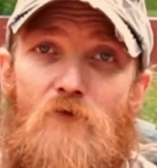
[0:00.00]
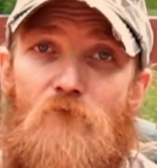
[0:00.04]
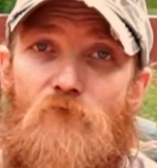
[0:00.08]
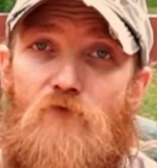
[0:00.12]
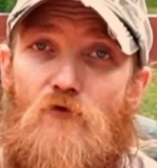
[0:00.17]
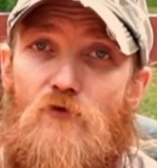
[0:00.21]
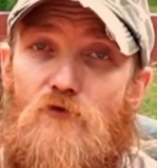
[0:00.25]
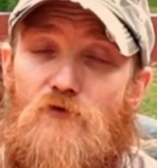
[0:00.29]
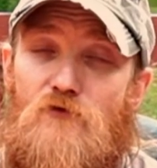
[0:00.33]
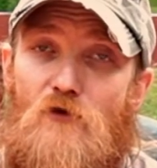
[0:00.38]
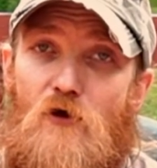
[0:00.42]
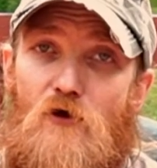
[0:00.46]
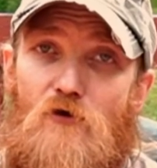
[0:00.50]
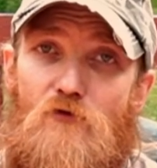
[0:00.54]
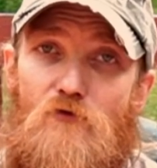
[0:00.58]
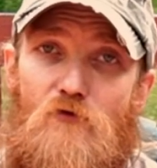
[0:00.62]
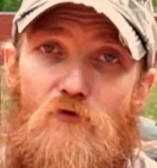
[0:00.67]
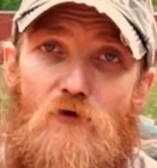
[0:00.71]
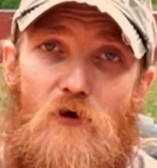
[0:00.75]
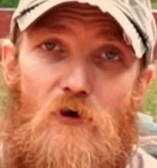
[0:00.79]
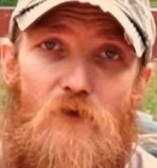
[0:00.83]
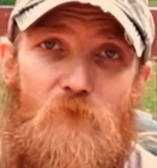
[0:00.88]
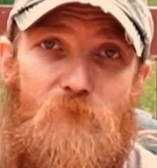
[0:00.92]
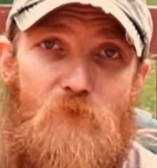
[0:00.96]
for a
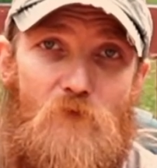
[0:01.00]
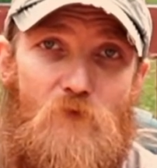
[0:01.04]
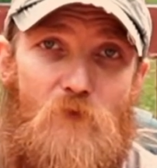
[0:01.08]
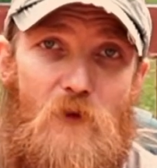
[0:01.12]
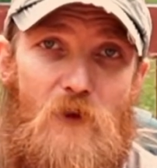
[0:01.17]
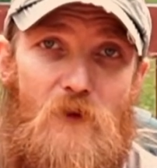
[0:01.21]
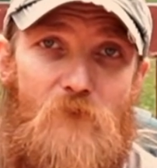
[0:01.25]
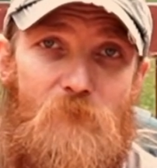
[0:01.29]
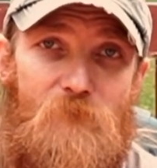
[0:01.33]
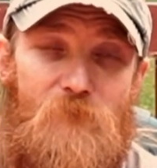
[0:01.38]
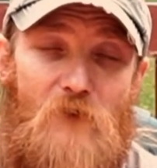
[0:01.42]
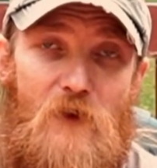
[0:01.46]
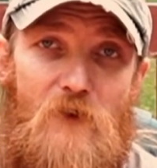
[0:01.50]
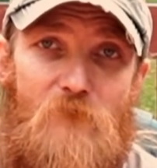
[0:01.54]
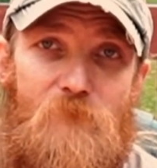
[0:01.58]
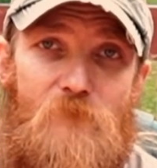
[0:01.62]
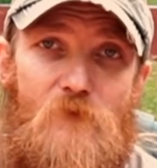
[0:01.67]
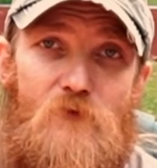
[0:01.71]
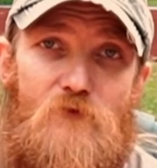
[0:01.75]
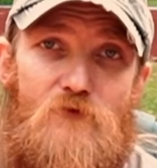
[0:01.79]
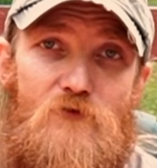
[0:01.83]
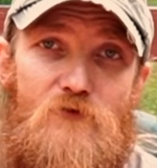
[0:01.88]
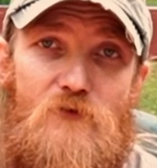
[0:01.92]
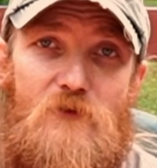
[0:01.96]
total of around
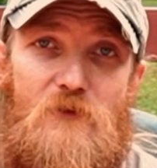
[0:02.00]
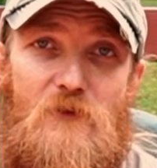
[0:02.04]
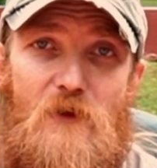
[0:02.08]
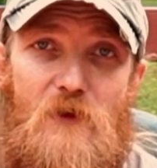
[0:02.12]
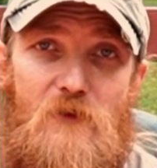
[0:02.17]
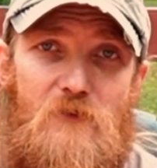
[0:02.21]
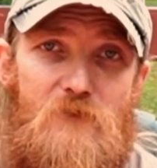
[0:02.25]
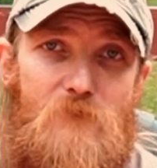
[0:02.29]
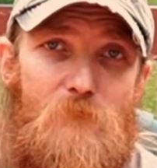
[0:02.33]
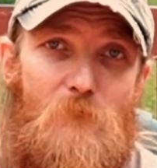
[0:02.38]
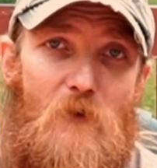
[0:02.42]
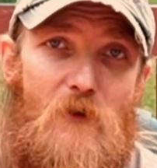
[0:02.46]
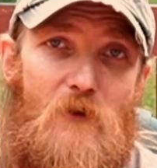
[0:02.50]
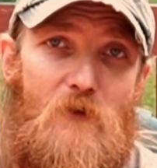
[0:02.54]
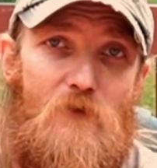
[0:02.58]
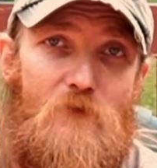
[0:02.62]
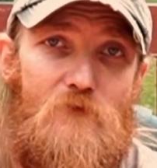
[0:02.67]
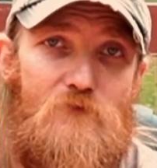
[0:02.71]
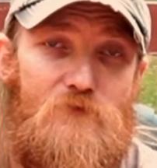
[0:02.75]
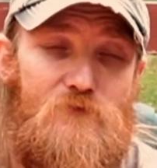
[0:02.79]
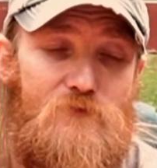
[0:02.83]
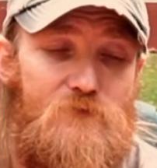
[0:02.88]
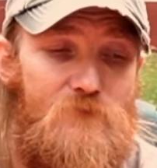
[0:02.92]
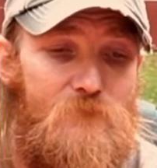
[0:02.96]
580
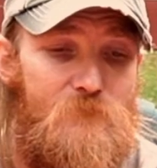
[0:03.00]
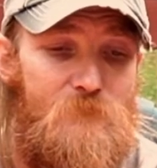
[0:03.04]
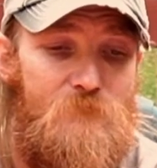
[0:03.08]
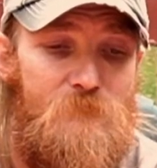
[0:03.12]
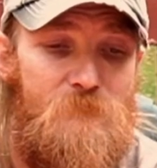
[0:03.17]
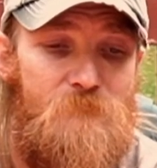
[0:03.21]
miles.